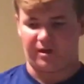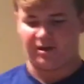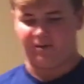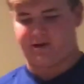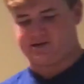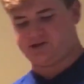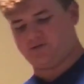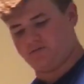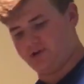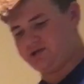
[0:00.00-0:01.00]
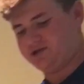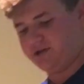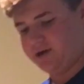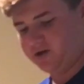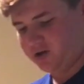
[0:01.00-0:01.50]
my collection, which
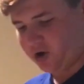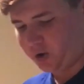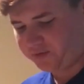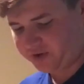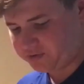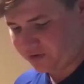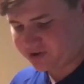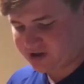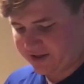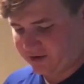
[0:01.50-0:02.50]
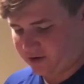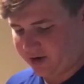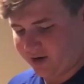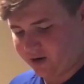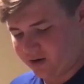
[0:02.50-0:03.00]
hopefully won't stay the
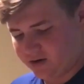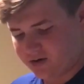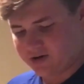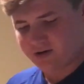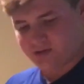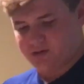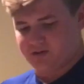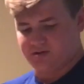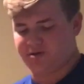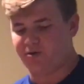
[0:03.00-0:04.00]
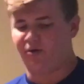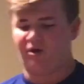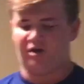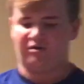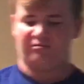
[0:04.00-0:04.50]
grail too
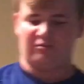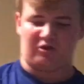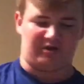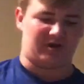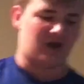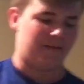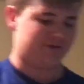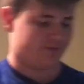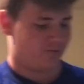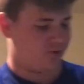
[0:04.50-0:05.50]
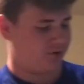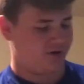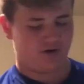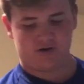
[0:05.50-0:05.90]
long. Looking to cop some more